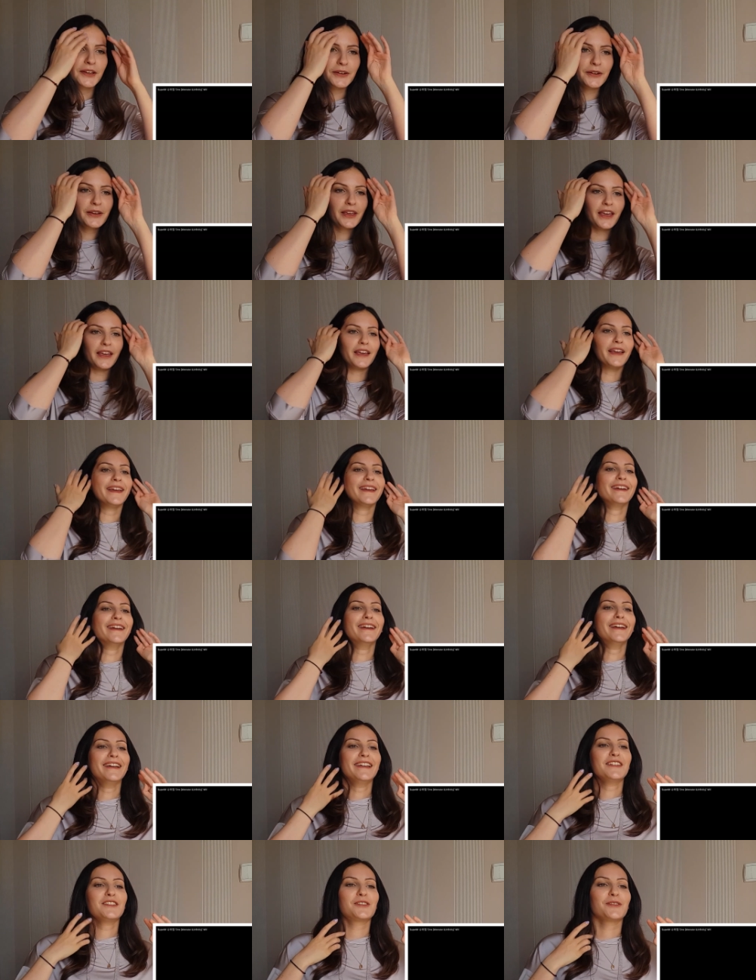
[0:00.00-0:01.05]
Okay,
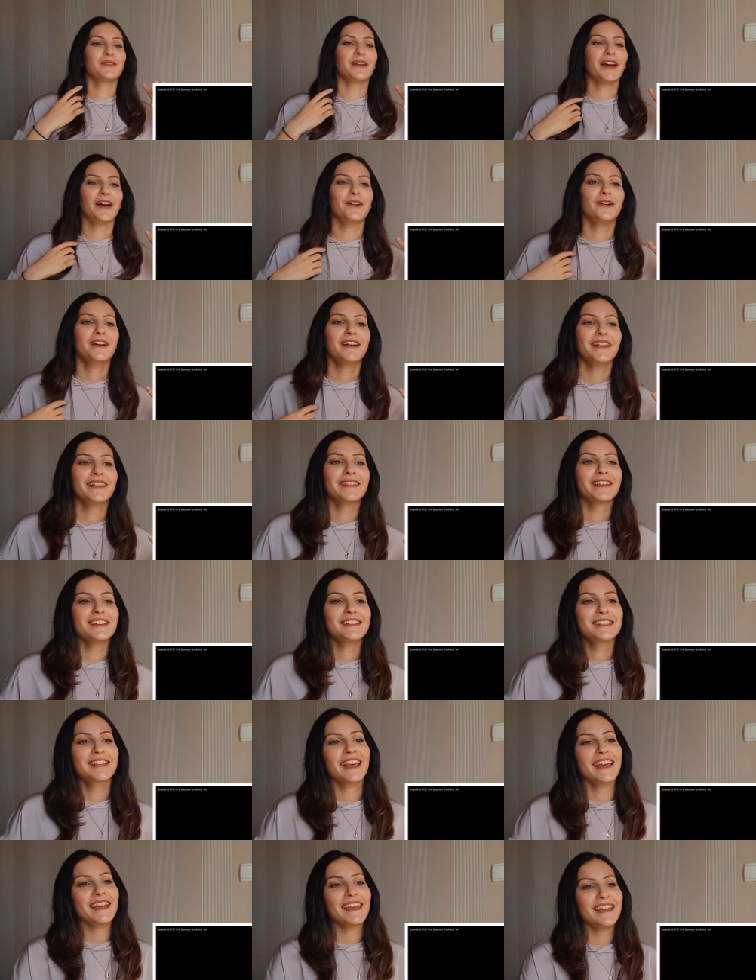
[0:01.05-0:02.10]
so now
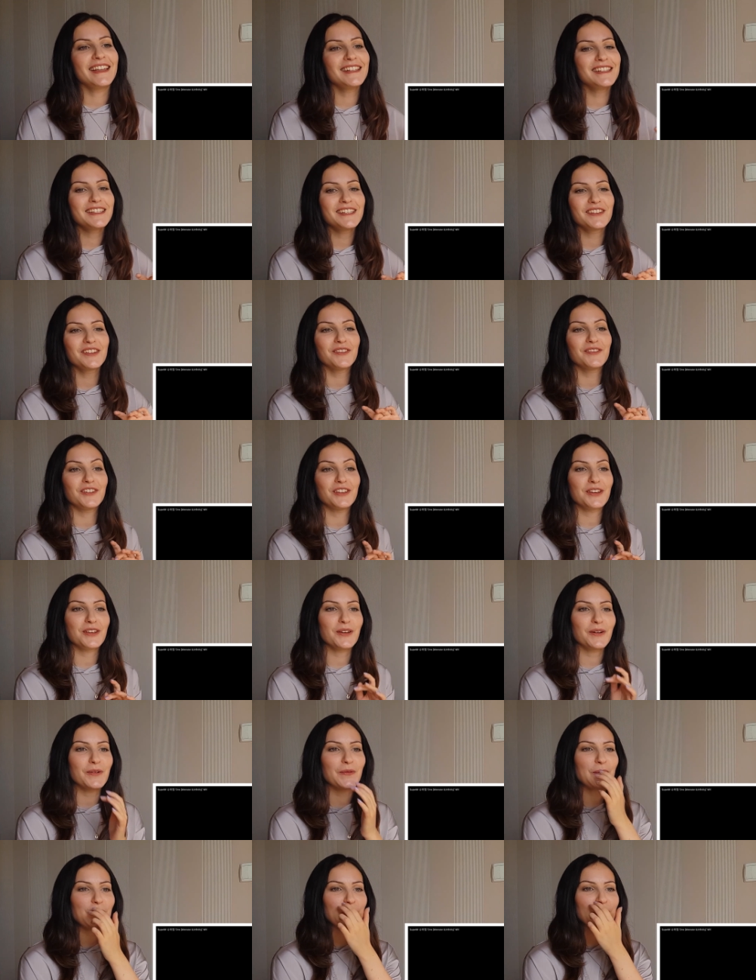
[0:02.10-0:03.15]
let's get into the
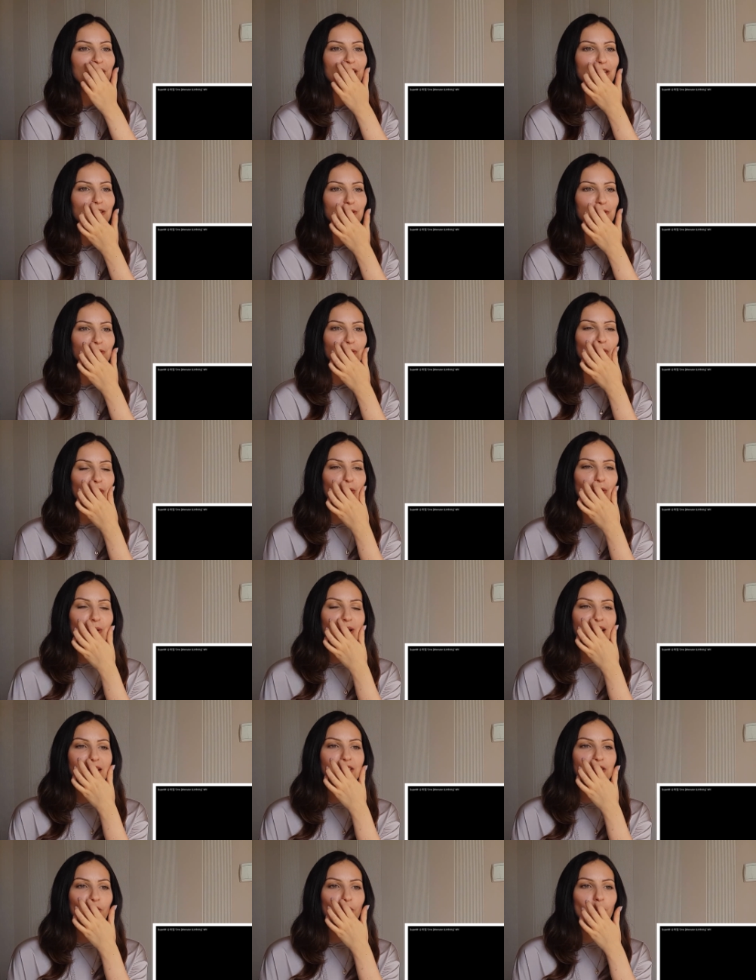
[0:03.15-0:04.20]
video. So
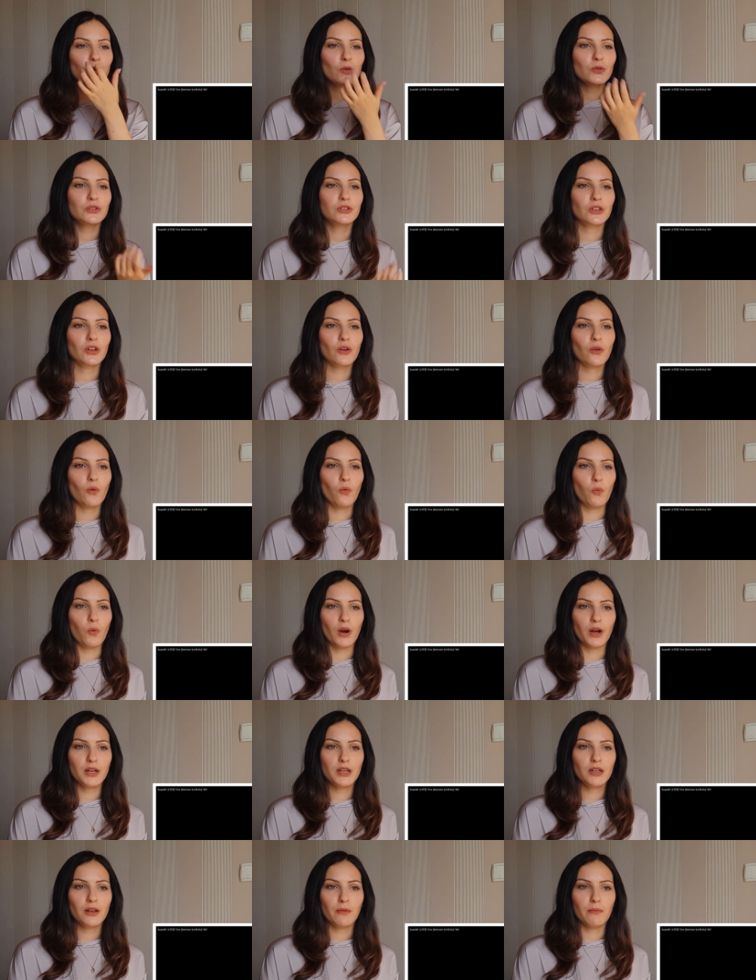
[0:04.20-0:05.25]
it's called
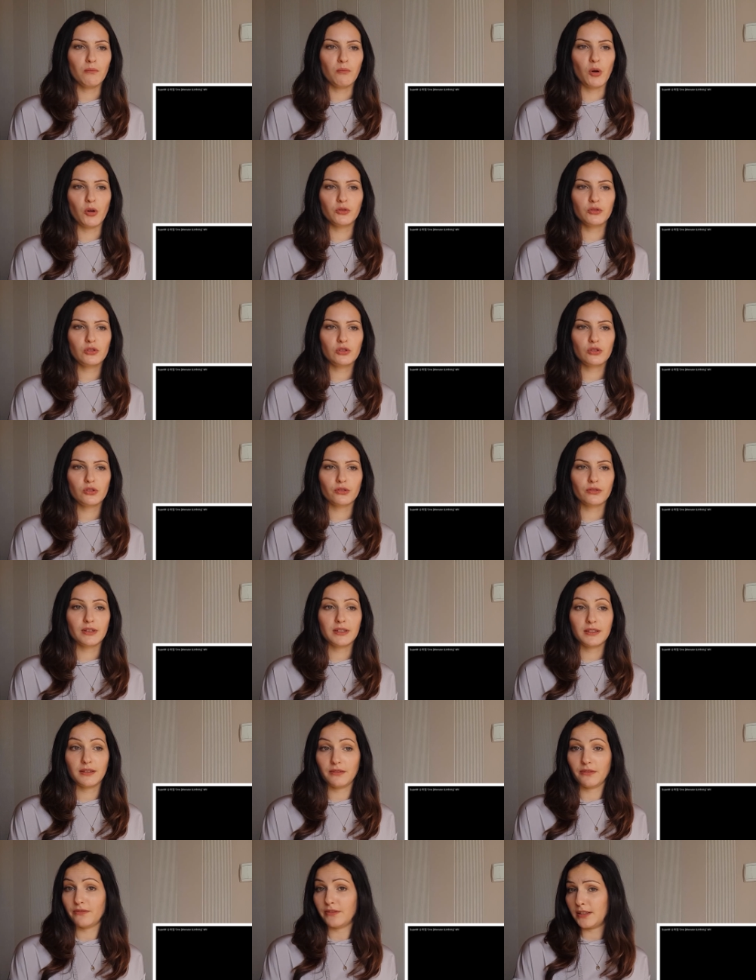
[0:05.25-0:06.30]
One, Monster and
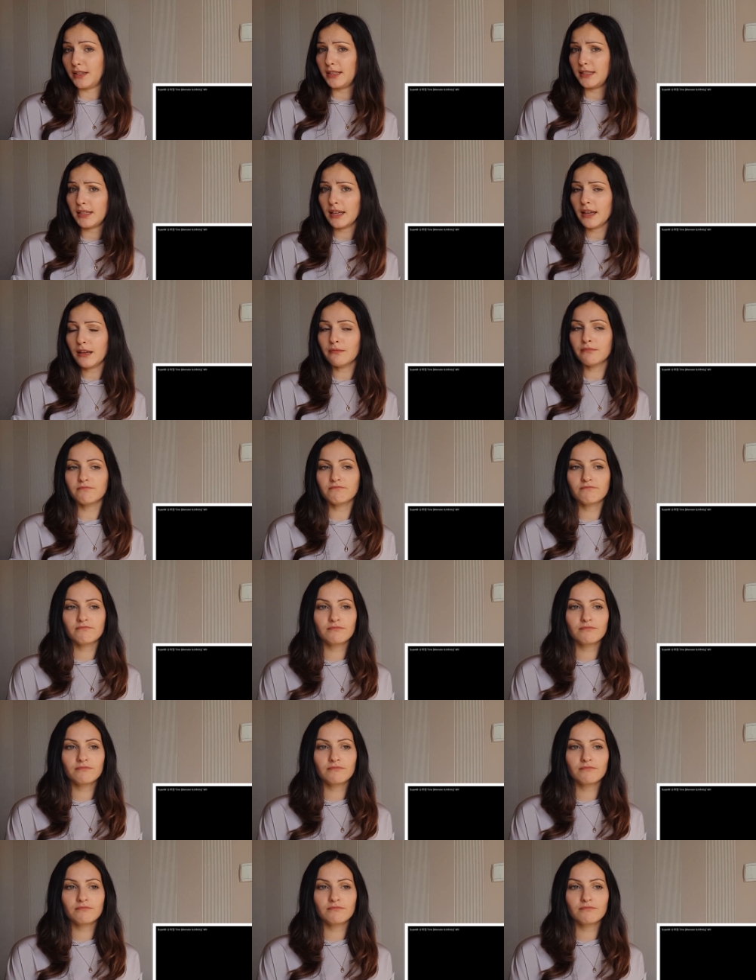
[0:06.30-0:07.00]
Infinity.